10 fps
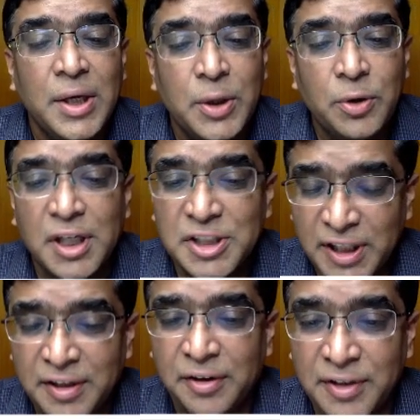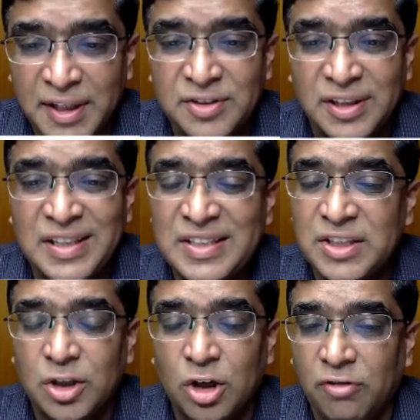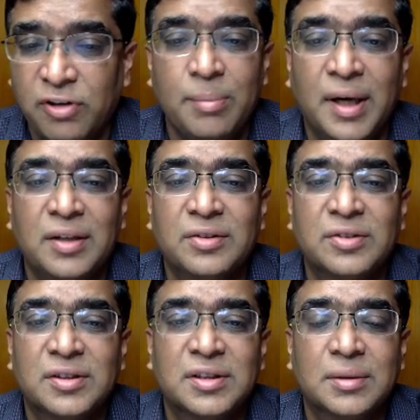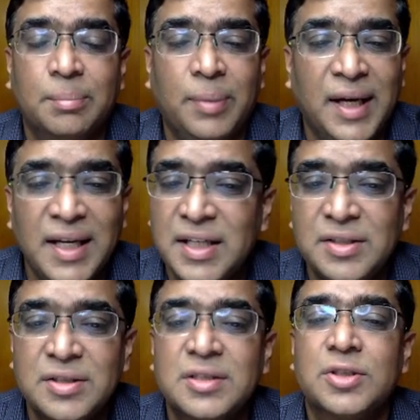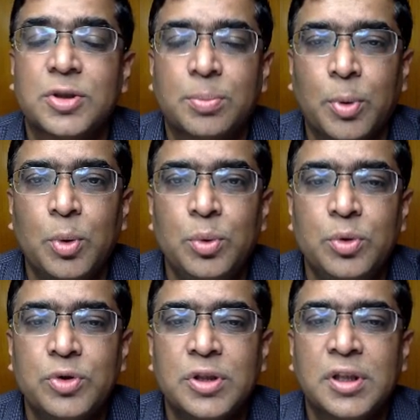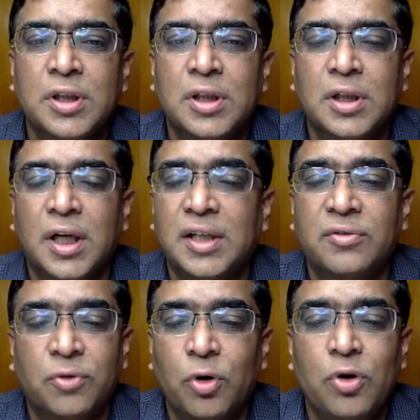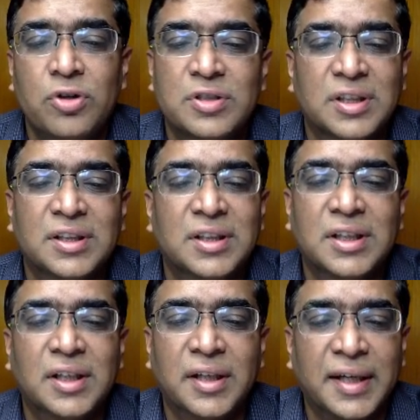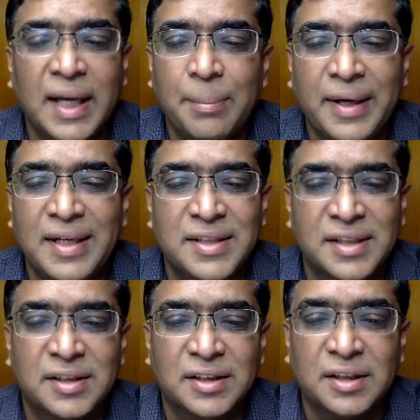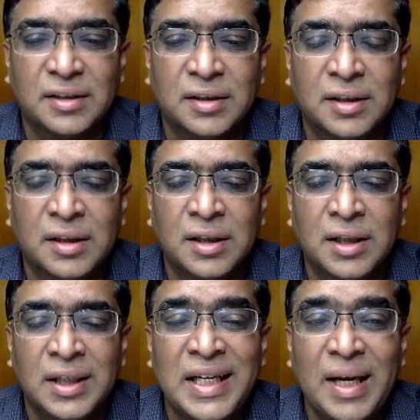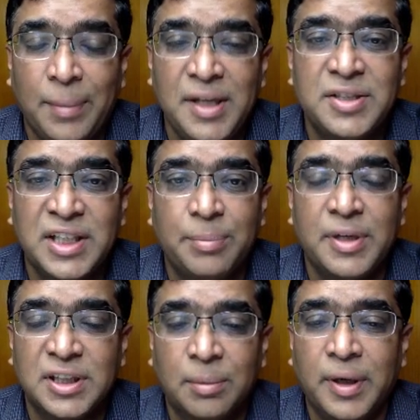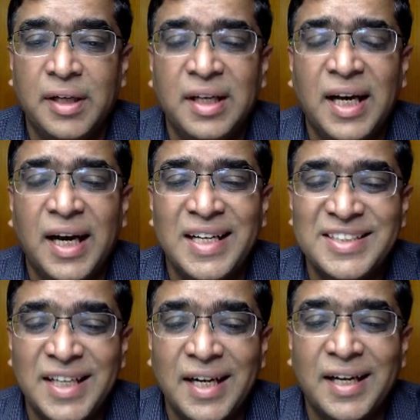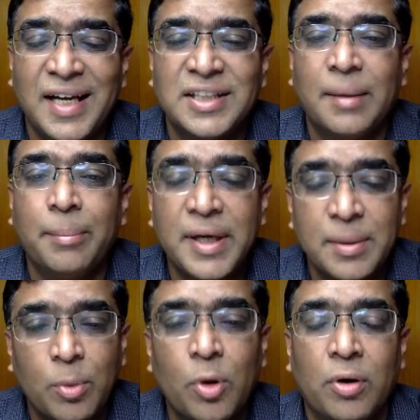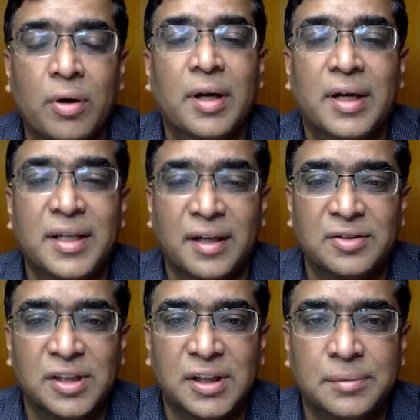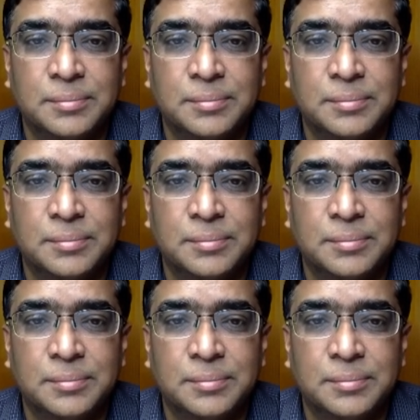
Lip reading: Do not share your utensils, coffee mugs, plates, spoons, and forks, and napkins, etc. Please keep it separate and sanitize a bit more rigorously.